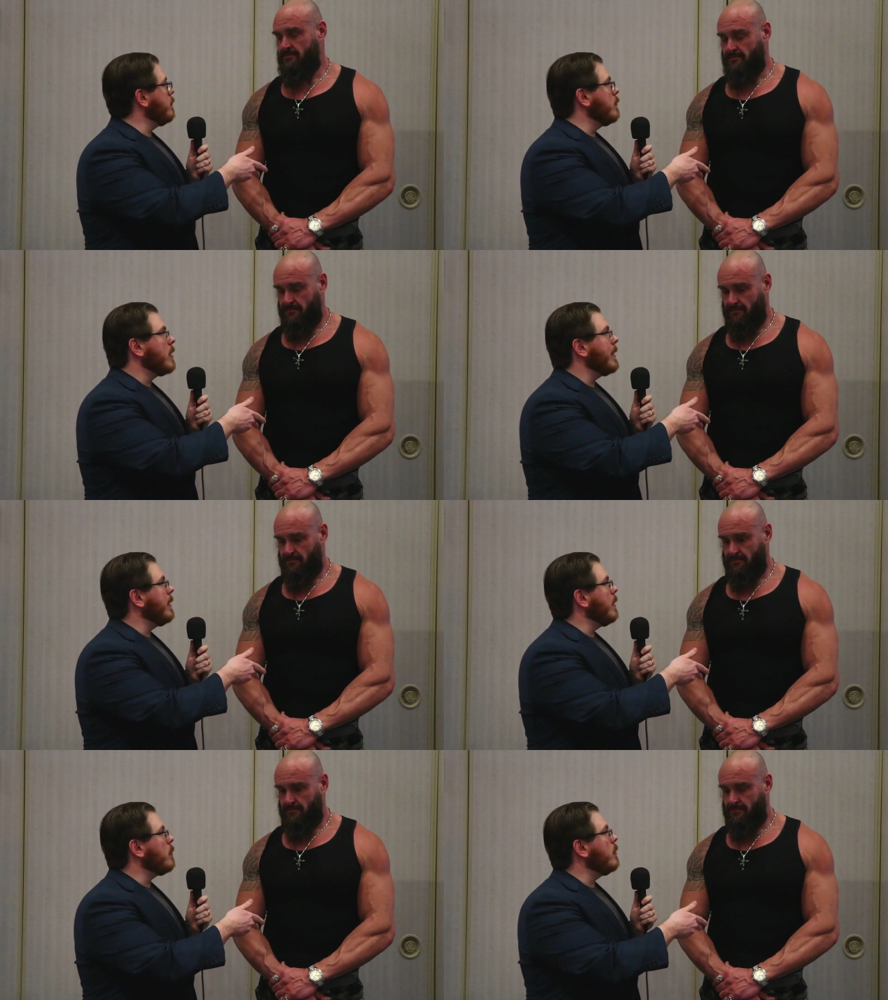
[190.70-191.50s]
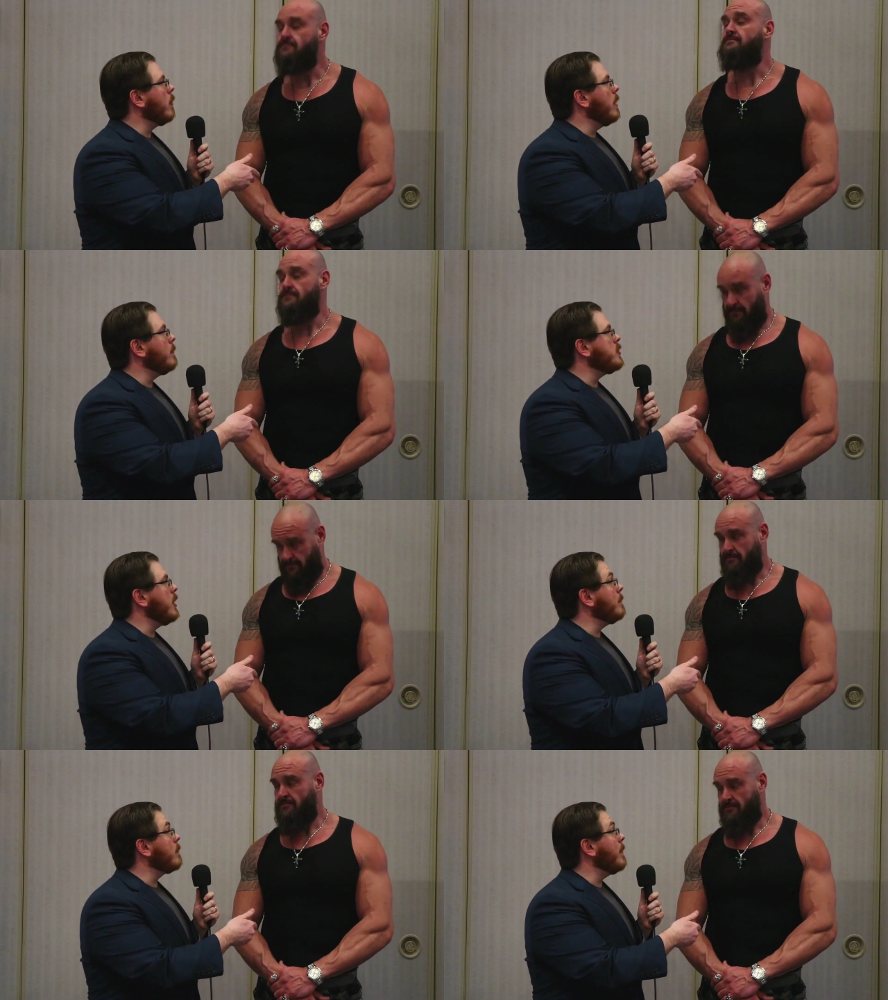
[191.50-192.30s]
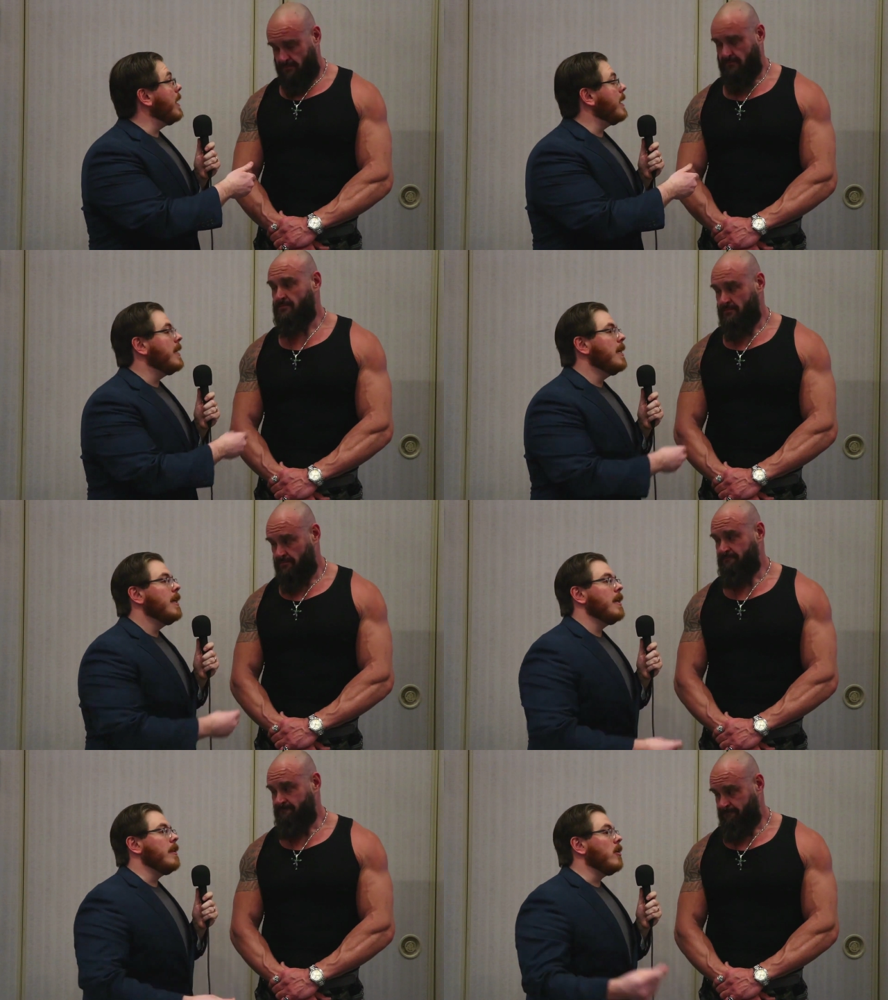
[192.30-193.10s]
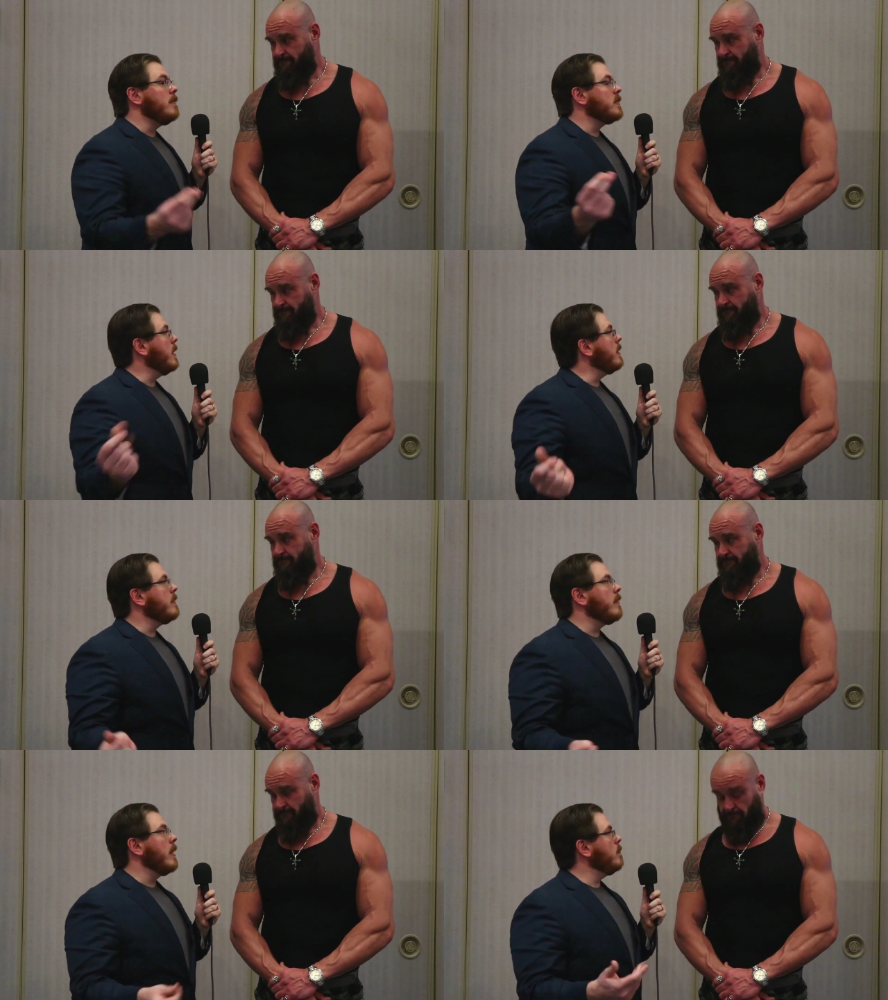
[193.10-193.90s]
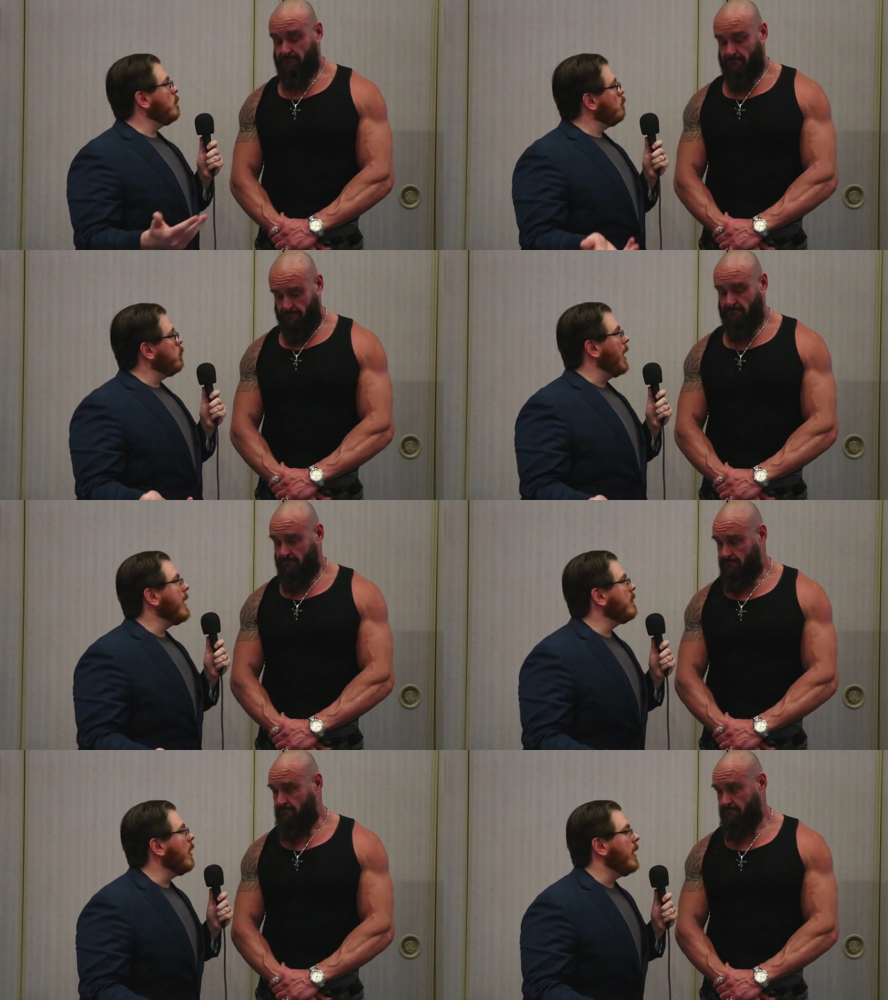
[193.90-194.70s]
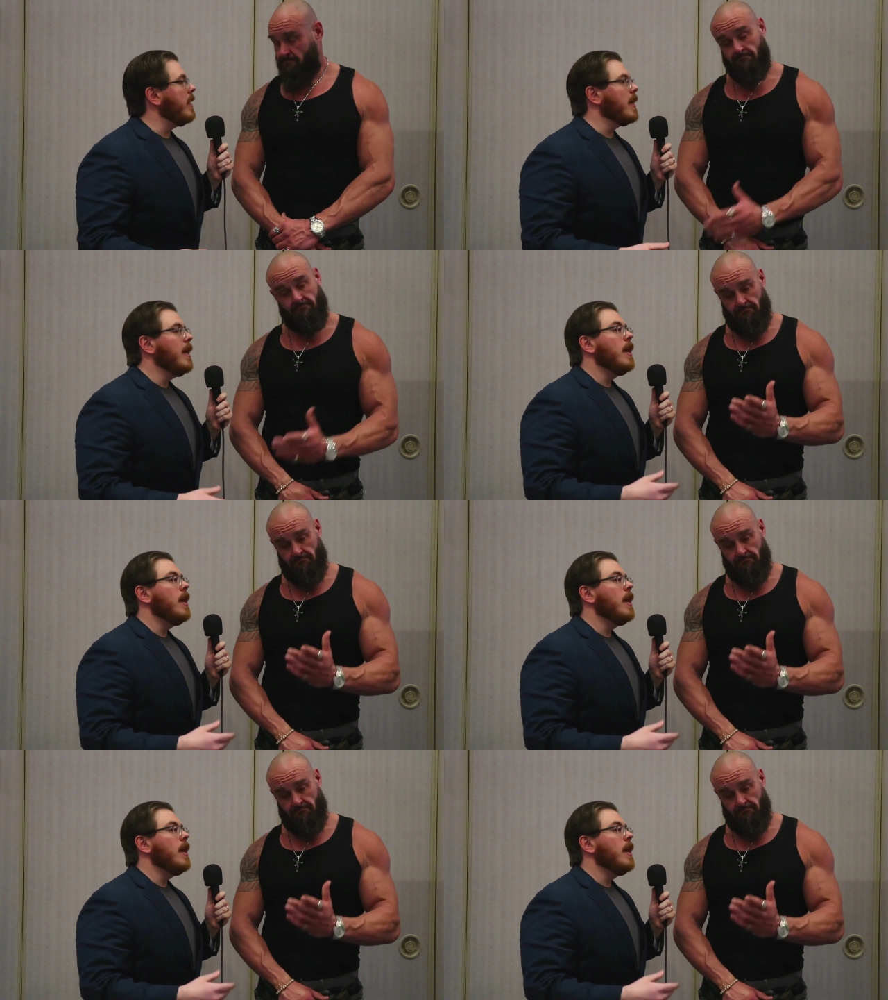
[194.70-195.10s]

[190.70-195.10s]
Speaker 1: you were coming out of that program with Shane McMahon, and then all of a sudden it's like blindsiding.